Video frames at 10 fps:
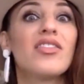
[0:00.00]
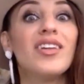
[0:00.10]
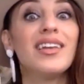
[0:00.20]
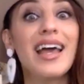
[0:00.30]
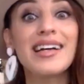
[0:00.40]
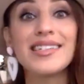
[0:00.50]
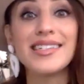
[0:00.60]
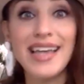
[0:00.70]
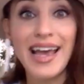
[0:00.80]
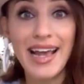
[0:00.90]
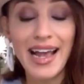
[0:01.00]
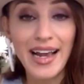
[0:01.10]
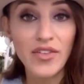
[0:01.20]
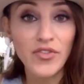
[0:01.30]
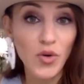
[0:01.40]
The next day, I
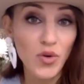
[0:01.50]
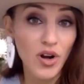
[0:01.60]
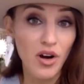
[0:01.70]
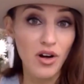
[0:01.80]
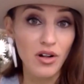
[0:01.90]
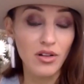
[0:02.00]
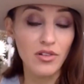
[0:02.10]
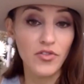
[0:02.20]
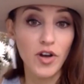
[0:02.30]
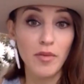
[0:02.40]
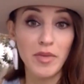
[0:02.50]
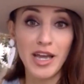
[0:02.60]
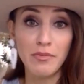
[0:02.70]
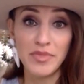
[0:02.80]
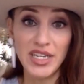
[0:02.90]
got a phone call from an
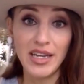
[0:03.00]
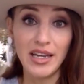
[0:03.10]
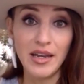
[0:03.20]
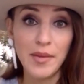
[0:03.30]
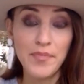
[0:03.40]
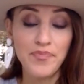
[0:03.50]
MD,